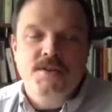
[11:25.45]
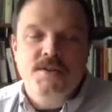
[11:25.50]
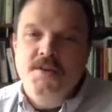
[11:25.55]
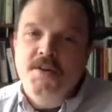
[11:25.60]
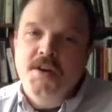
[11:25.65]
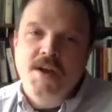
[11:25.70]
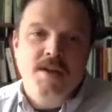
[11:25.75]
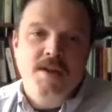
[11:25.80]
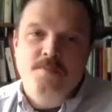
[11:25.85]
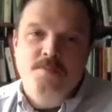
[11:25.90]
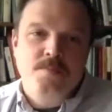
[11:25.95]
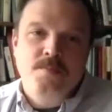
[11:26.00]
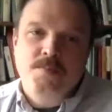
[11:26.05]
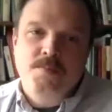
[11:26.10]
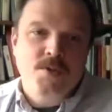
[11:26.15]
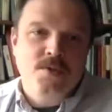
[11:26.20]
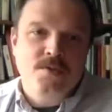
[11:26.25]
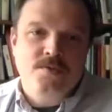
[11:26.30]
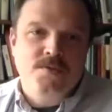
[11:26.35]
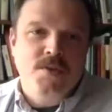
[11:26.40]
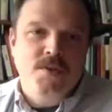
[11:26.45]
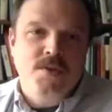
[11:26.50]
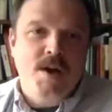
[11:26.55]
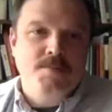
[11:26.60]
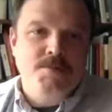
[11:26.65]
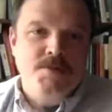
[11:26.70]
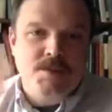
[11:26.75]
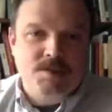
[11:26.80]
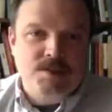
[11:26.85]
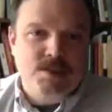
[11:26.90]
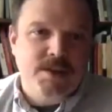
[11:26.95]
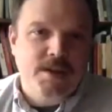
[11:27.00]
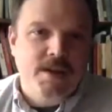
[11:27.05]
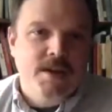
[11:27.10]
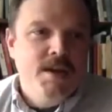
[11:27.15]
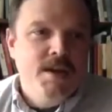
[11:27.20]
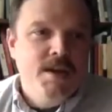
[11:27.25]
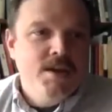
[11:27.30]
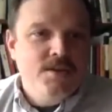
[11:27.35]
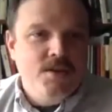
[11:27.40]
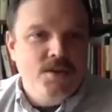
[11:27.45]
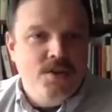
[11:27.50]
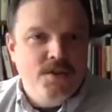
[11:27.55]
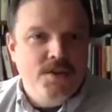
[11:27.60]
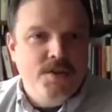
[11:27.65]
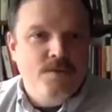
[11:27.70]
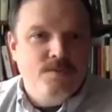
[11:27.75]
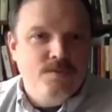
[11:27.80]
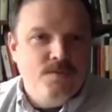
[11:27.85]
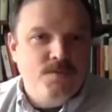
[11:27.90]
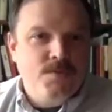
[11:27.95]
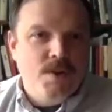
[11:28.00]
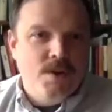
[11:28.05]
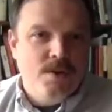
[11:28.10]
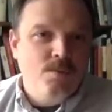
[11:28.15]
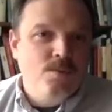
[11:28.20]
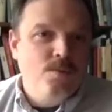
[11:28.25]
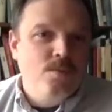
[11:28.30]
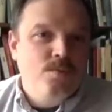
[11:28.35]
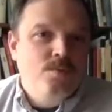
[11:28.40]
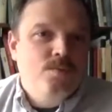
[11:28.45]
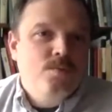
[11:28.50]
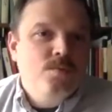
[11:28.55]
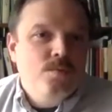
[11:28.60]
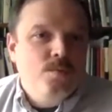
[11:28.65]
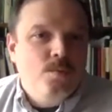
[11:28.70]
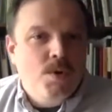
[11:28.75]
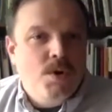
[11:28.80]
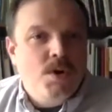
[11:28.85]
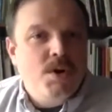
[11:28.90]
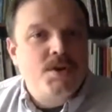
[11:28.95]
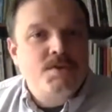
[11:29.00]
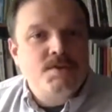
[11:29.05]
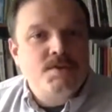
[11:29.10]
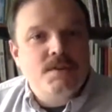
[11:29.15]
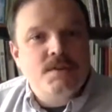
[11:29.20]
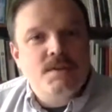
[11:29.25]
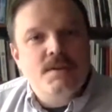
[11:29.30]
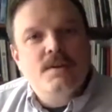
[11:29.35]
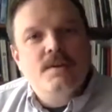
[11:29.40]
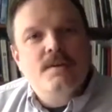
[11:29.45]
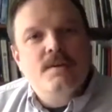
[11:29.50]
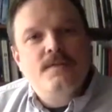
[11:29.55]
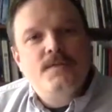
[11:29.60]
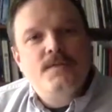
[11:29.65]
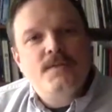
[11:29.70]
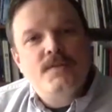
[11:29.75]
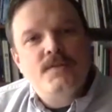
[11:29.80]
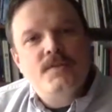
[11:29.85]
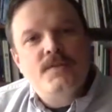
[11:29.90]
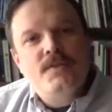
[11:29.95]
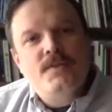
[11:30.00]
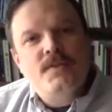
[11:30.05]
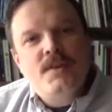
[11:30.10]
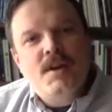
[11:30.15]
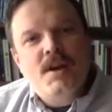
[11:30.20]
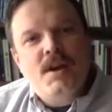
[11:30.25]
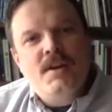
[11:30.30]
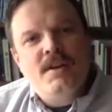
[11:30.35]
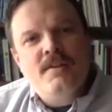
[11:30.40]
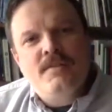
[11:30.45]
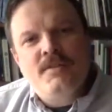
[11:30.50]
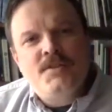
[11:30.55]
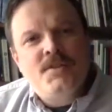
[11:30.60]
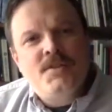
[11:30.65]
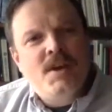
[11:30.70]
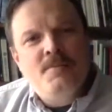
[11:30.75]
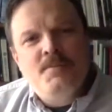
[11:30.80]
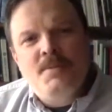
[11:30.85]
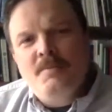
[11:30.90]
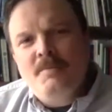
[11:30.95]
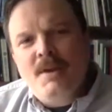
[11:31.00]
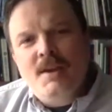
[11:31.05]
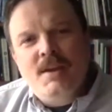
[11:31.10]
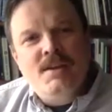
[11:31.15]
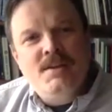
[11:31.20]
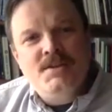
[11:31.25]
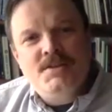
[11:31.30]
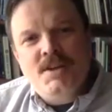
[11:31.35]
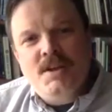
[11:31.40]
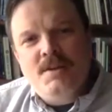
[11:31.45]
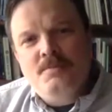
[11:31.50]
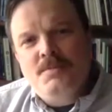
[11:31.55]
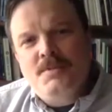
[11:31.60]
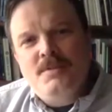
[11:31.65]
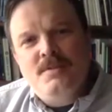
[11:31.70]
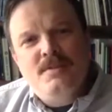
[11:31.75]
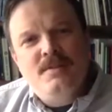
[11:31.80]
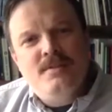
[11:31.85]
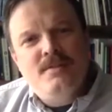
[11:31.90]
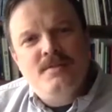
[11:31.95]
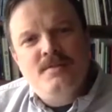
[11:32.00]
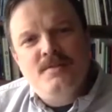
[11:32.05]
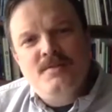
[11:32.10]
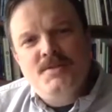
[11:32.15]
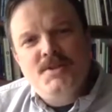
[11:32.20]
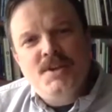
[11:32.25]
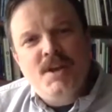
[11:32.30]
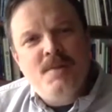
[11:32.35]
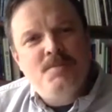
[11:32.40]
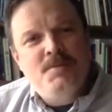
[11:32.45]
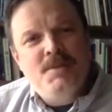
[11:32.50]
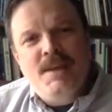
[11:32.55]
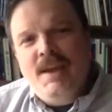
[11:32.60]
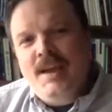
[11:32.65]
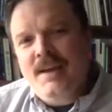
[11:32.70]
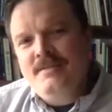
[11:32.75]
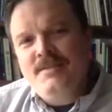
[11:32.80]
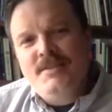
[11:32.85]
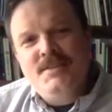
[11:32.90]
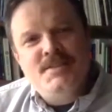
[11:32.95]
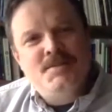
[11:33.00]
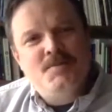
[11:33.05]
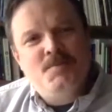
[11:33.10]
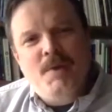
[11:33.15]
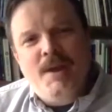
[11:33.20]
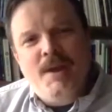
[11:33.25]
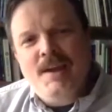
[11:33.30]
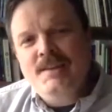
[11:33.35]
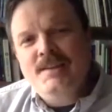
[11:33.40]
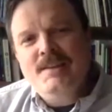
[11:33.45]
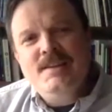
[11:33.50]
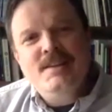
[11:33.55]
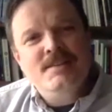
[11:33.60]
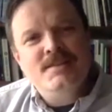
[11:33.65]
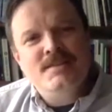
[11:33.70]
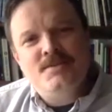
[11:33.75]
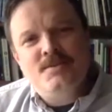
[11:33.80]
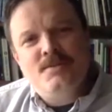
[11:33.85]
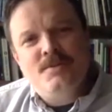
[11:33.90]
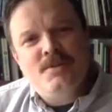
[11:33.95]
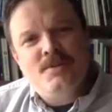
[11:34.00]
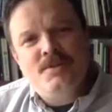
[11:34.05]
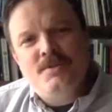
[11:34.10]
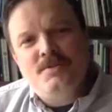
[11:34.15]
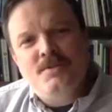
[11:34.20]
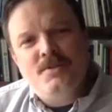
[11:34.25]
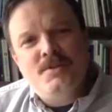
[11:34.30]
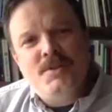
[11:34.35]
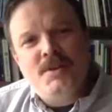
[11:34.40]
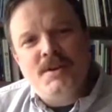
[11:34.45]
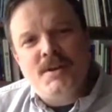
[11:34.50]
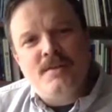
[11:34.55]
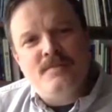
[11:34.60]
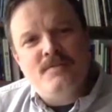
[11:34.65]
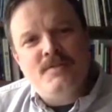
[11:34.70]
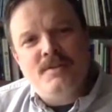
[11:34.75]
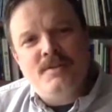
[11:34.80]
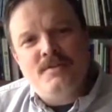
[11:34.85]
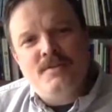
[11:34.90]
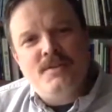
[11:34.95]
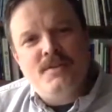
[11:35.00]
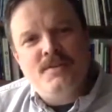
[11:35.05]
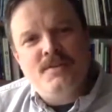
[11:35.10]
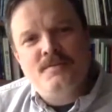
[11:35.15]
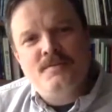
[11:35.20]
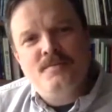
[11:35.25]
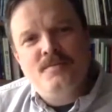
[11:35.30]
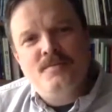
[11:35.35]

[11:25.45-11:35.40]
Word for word: They're not beautiful objects on it. You know, they're they're works, and the I never thought I'd be making shape shaped canvas paintings, quote unquote. Like I've never.